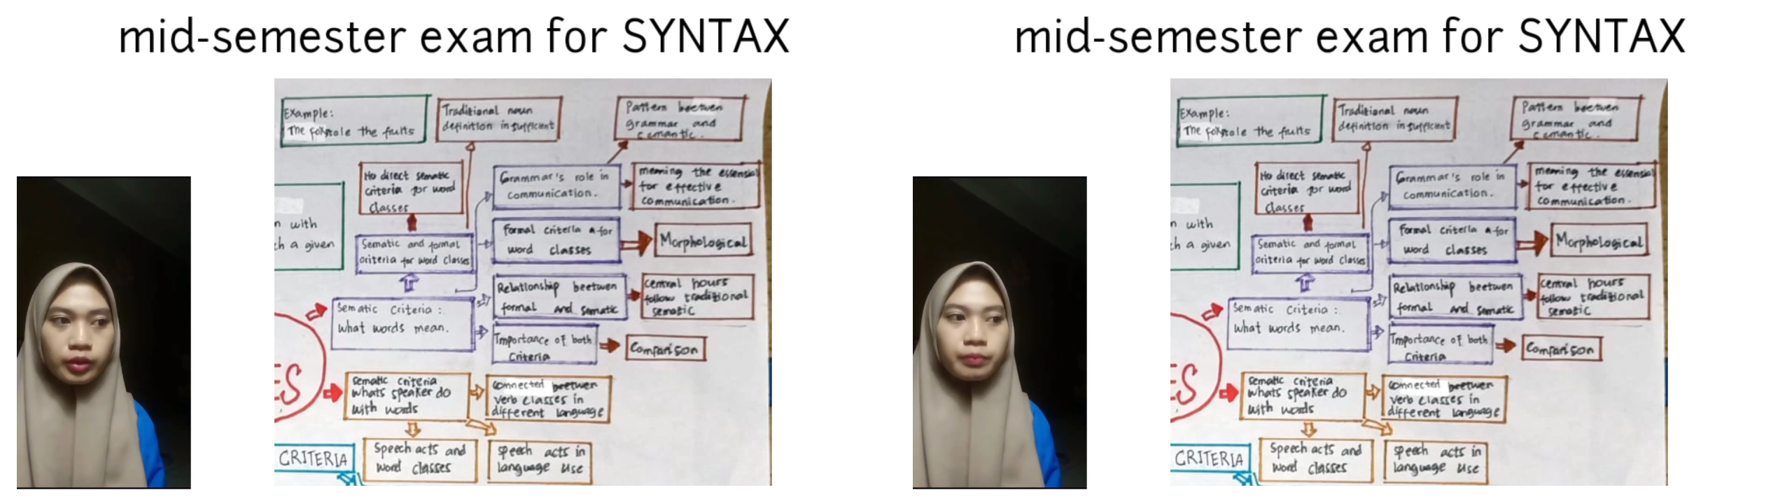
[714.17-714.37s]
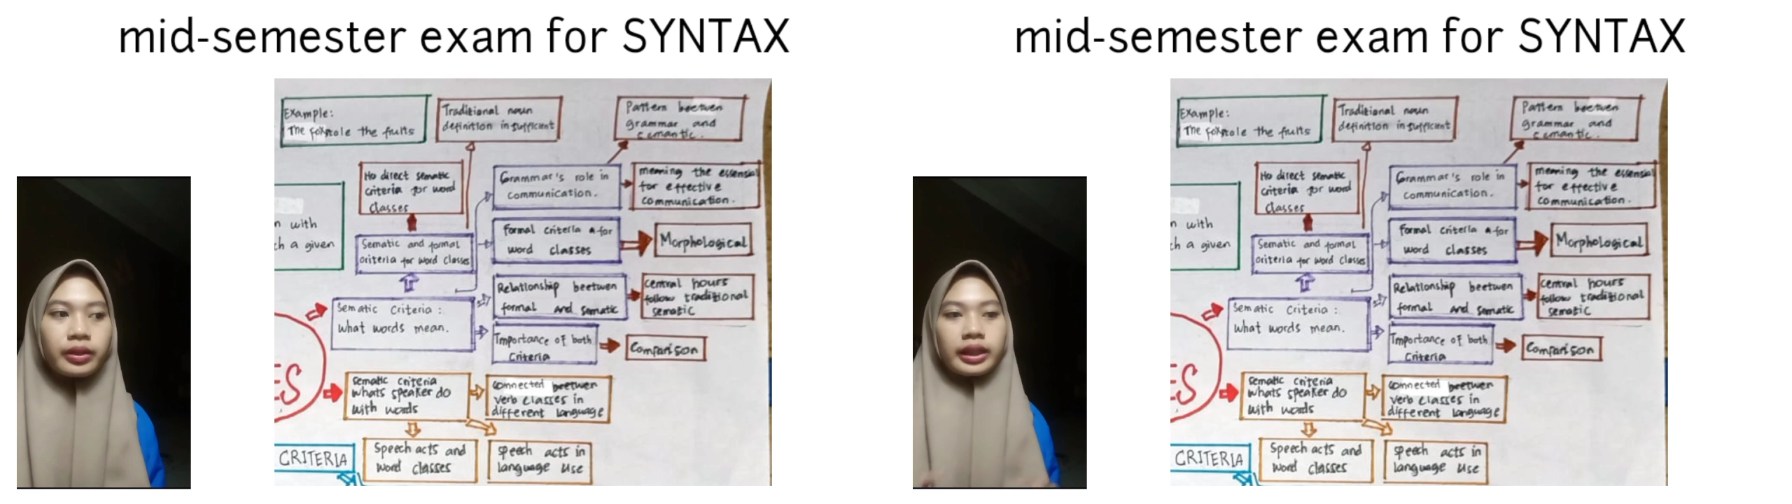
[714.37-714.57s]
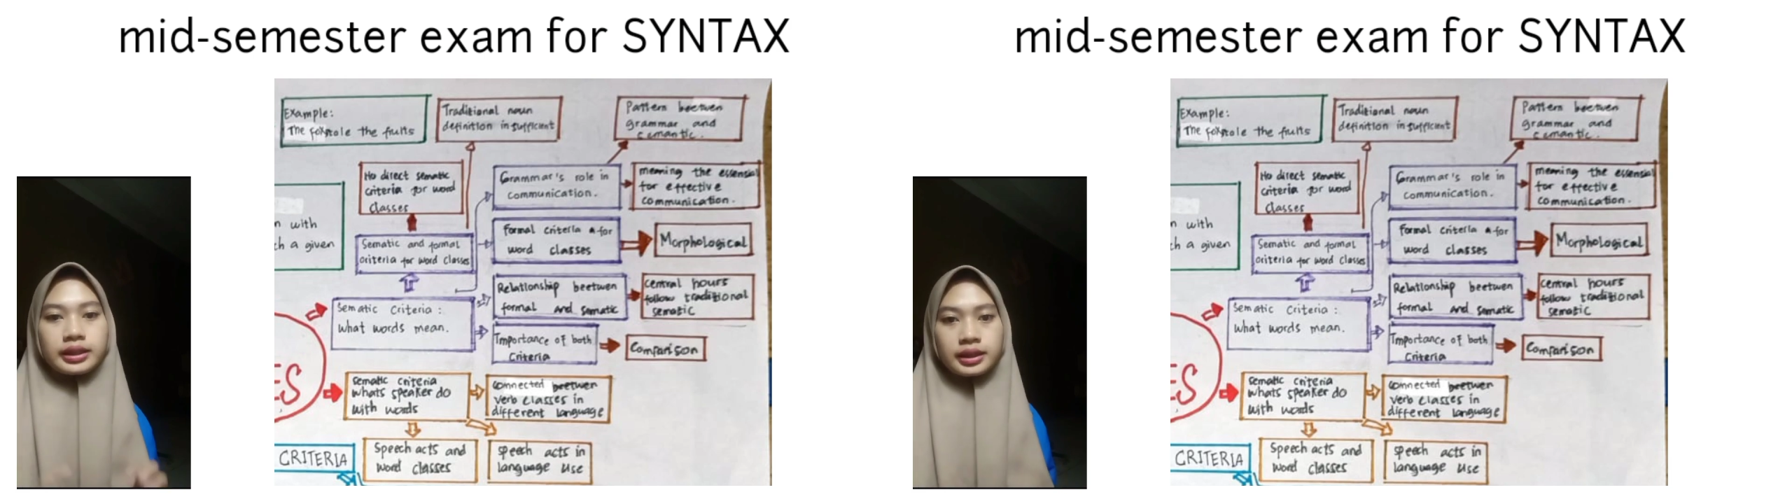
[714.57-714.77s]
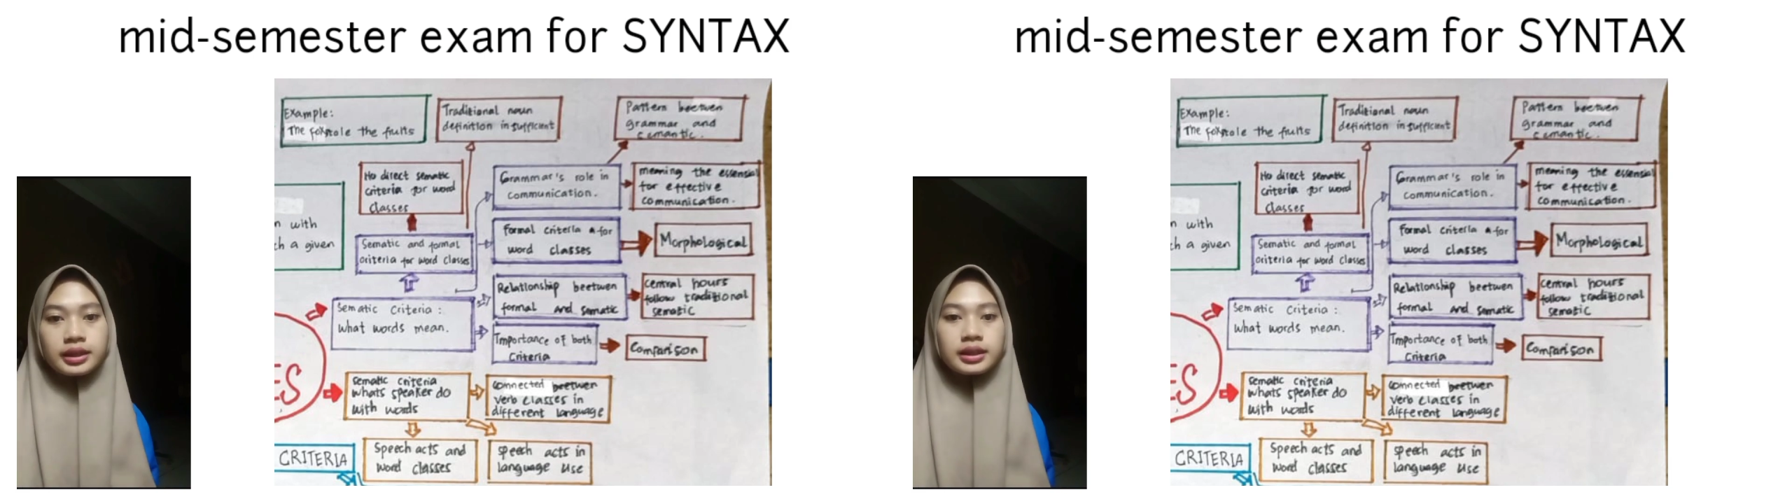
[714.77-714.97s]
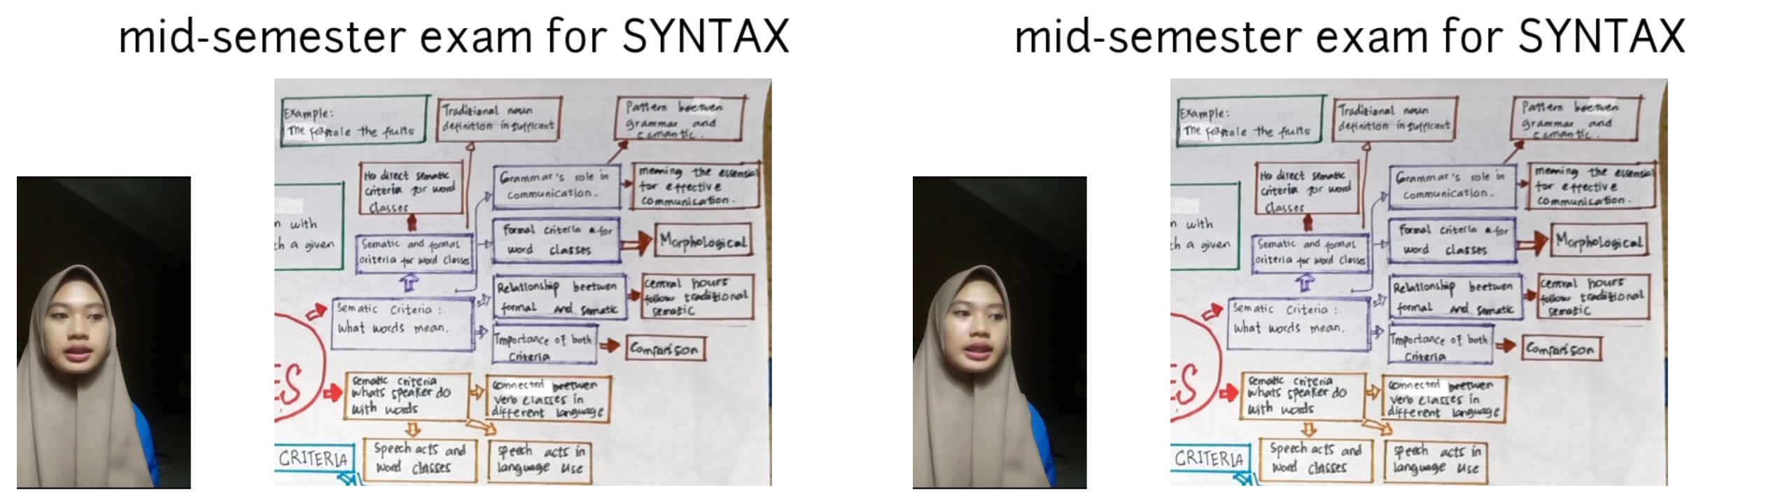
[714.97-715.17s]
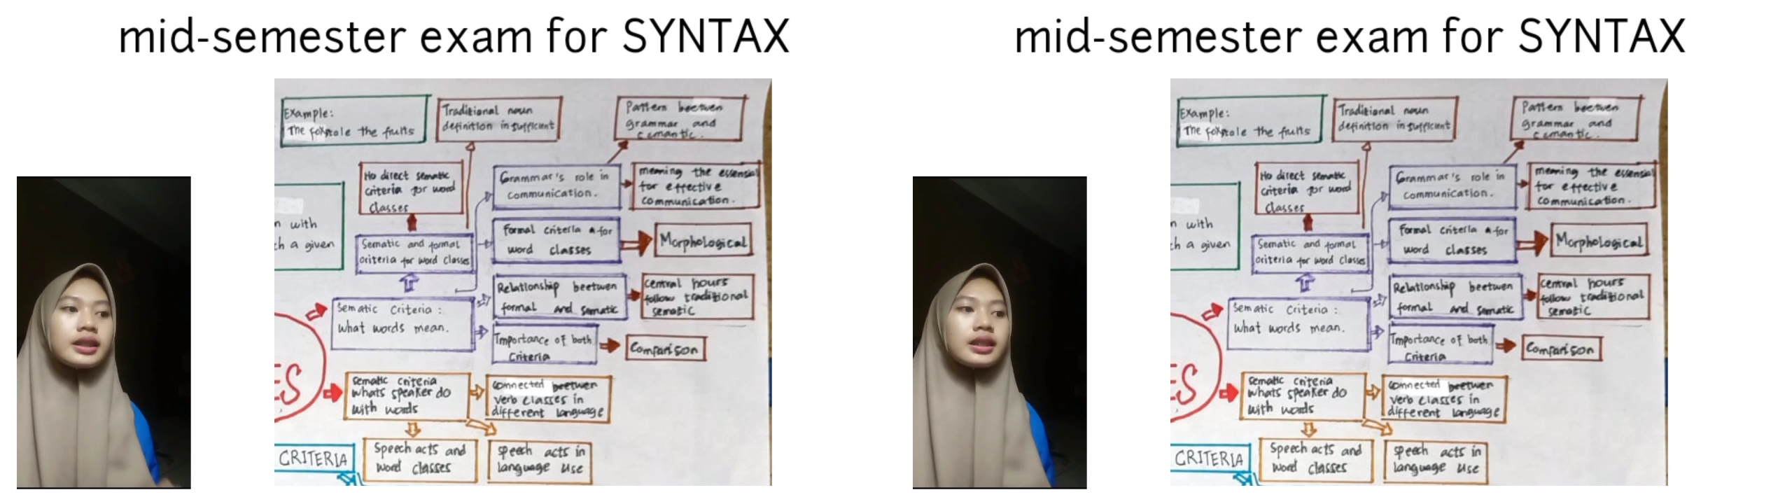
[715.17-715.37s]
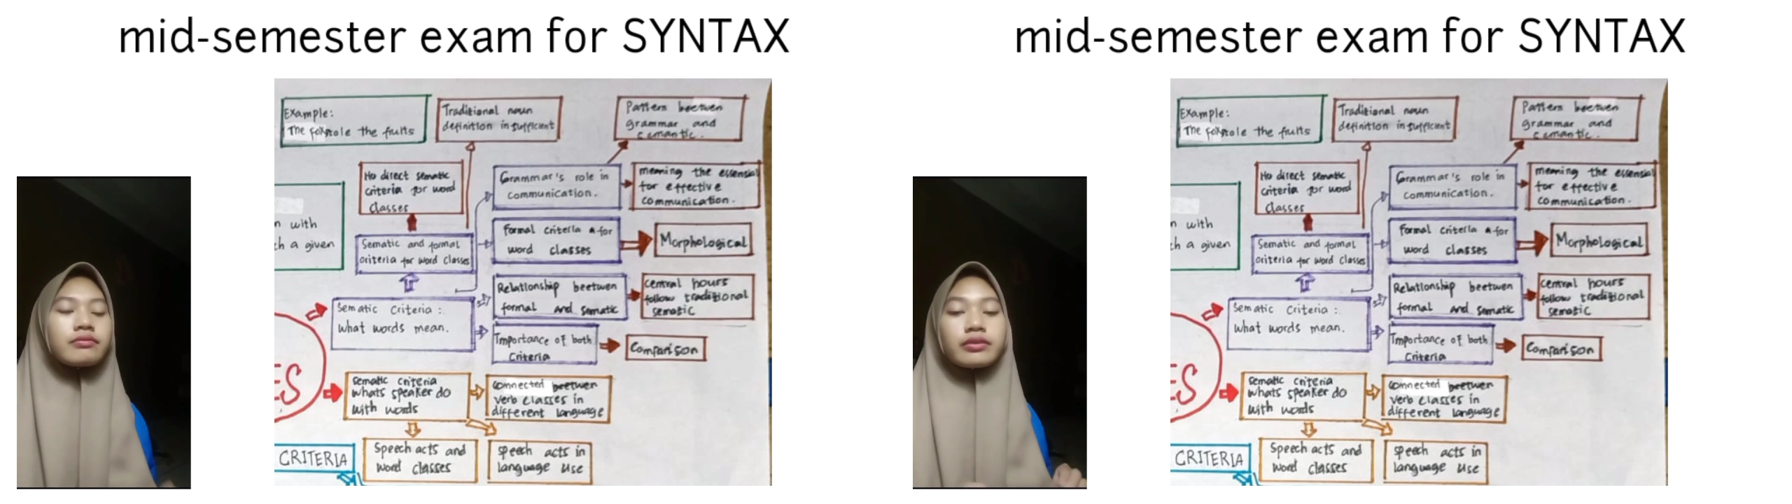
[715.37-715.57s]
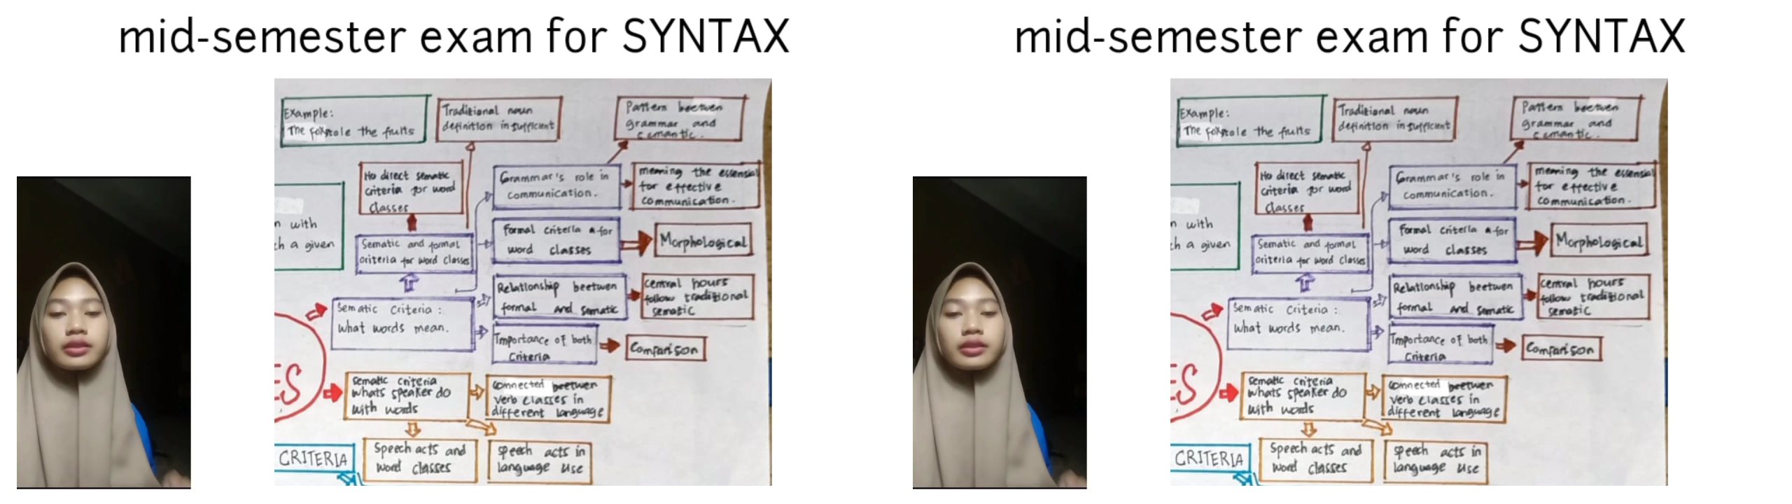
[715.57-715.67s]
classes in different